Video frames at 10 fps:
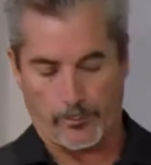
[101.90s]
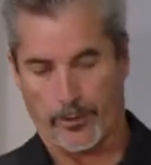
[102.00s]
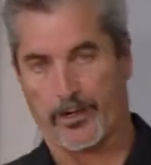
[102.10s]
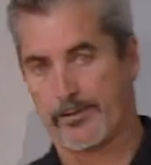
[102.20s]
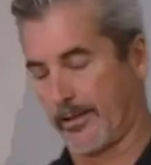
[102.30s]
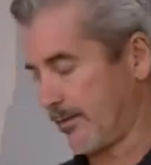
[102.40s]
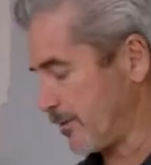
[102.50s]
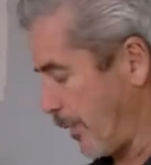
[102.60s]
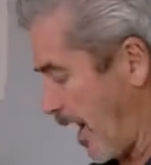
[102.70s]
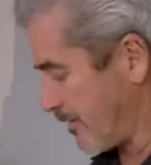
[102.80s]
we're going to take
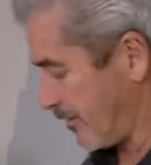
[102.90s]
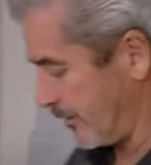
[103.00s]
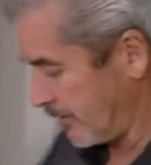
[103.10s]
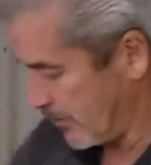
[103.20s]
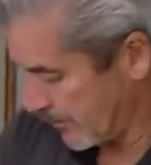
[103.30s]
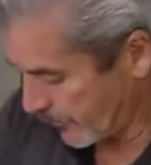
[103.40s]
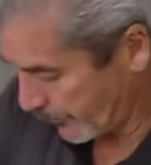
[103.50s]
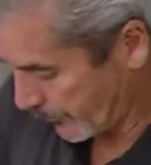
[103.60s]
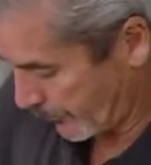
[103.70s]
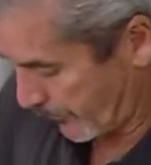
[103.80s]
this patch that
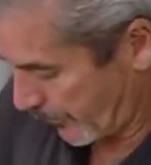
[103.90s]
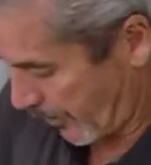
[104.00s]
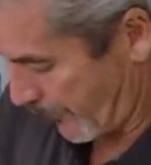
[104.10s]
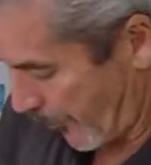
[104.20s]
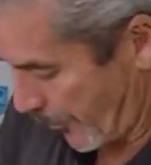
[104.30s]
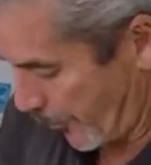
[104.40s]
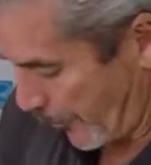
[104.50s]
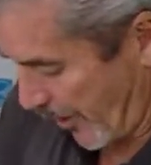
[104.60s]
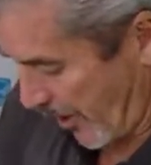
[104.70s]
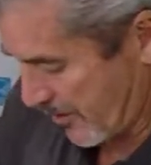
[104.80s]
I've already
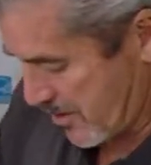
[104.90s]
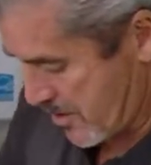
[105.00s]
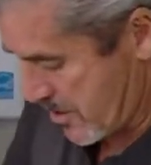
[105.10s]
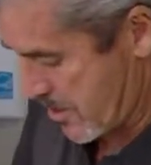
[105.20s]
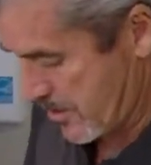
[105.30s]
prepared